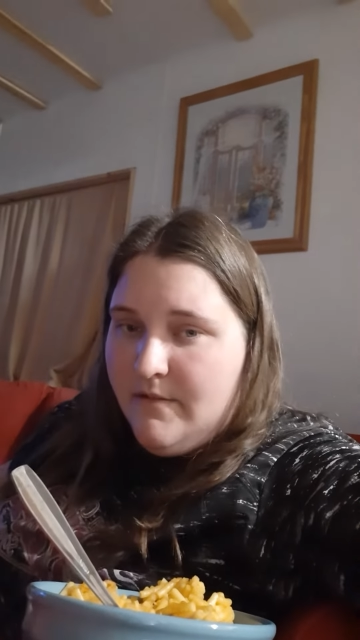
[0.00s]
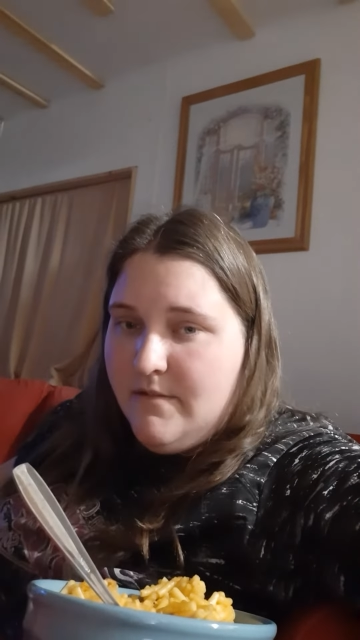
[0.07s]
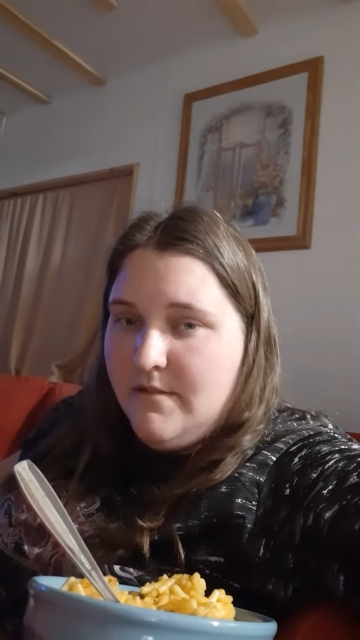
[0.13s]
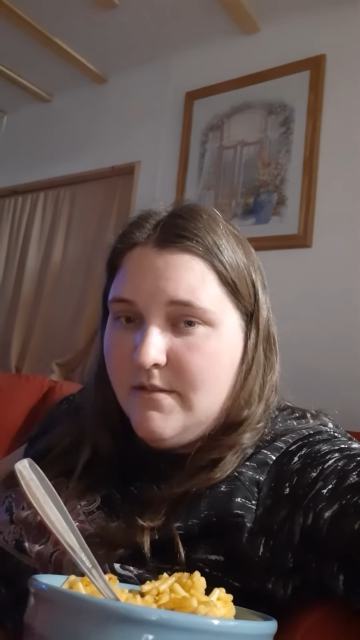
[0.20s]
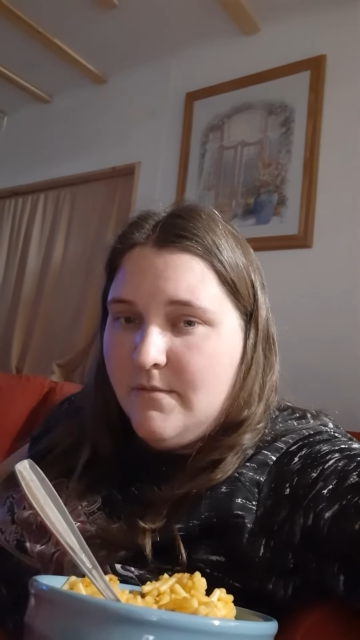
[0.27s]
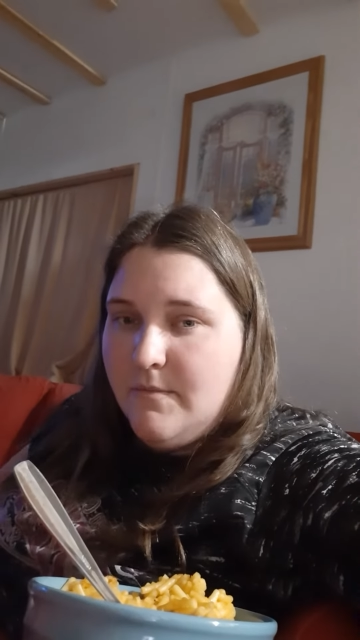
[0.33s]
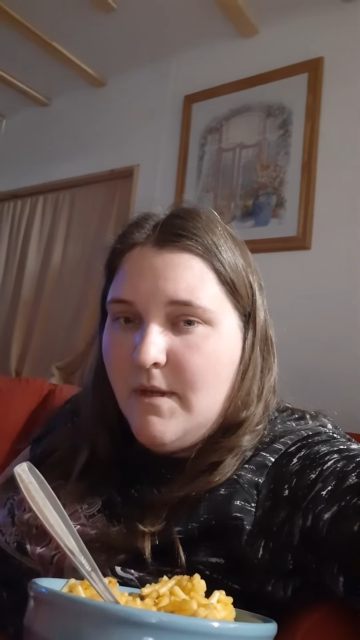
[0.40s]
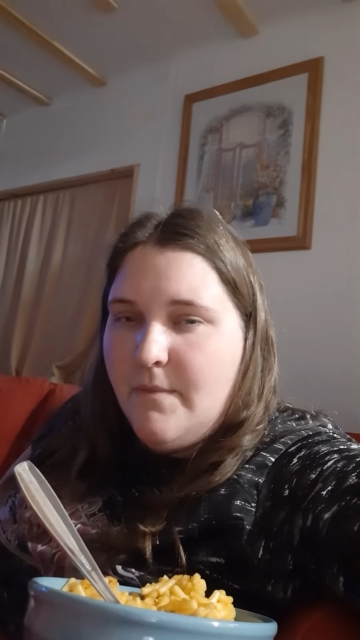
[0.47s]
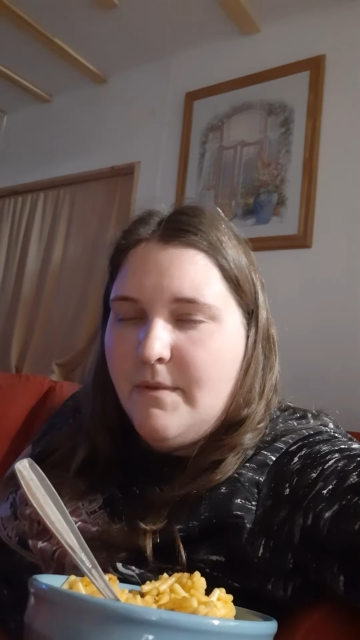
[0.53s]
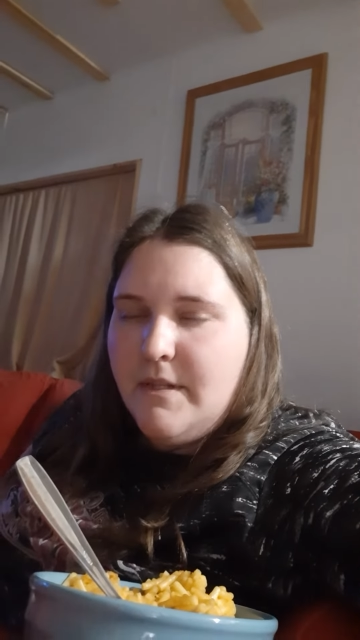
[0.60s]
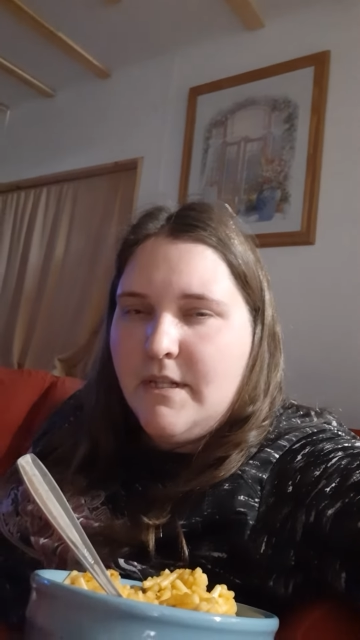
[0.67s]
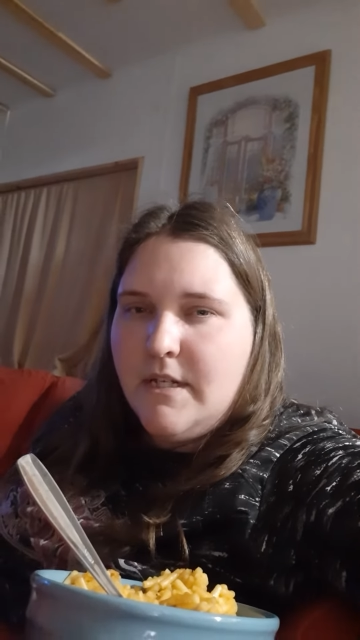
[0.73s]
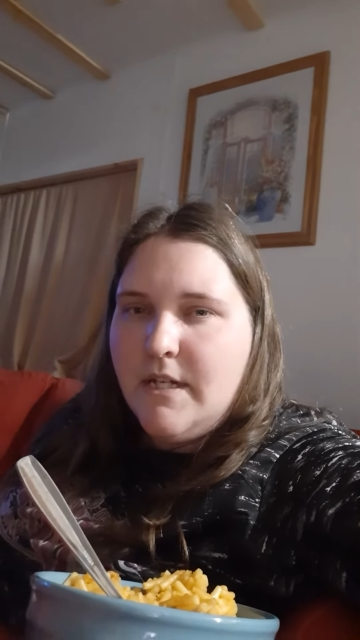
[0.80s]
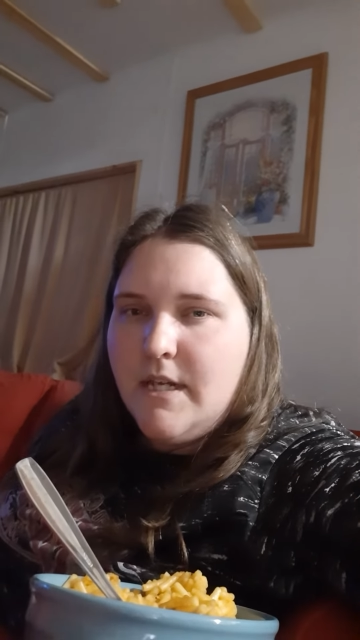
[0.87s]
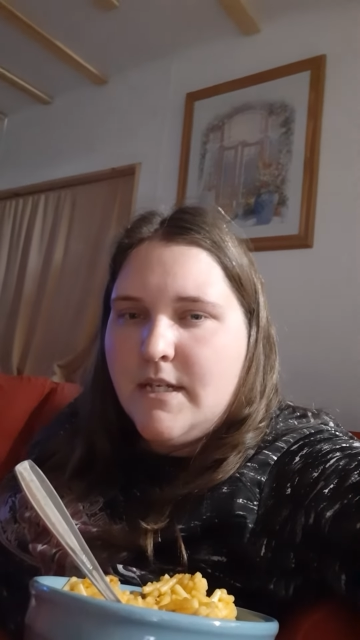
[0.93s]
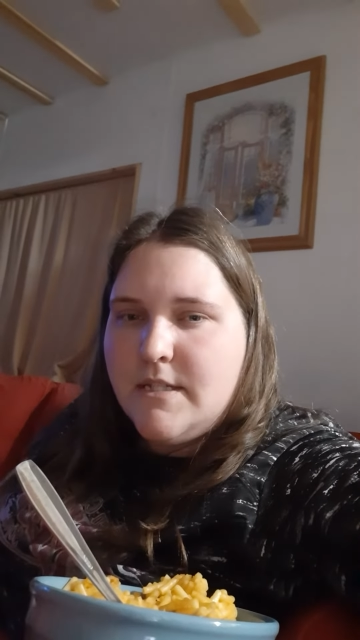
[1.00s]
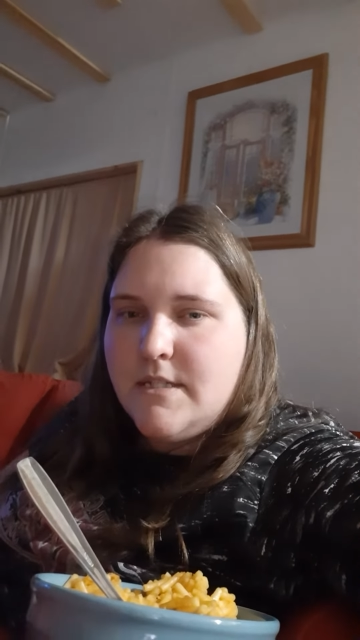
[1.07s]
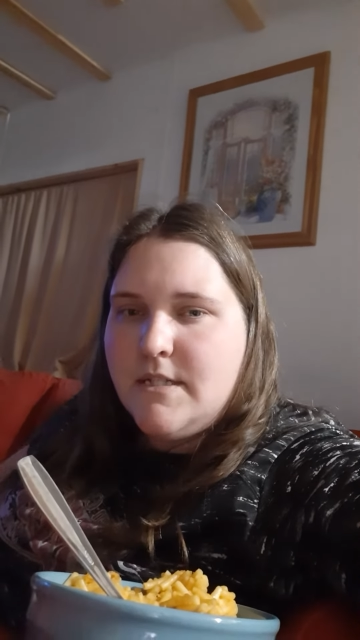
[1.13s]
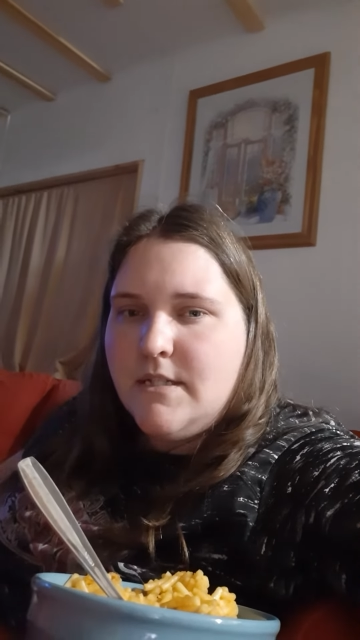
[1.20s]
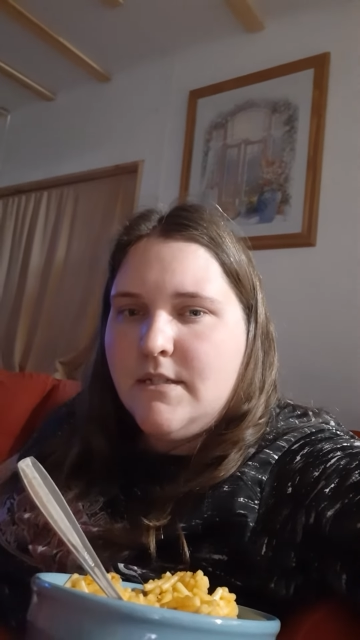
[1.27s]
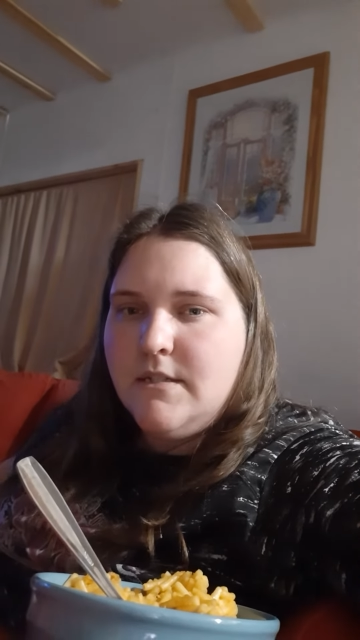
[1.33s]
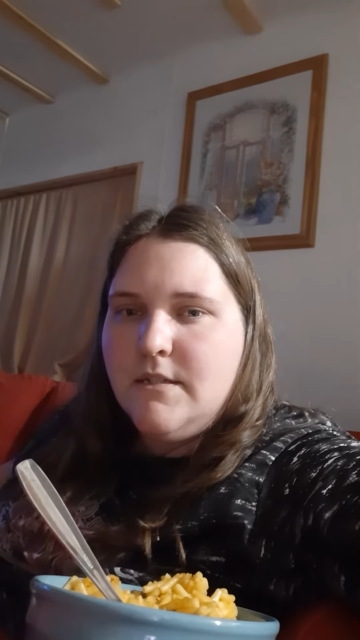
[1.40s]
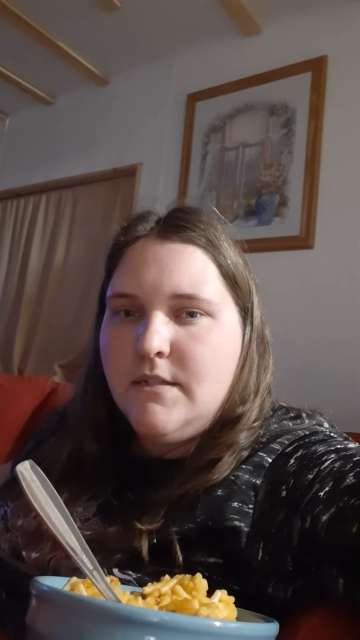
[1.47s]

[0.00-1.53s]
So maybe in the next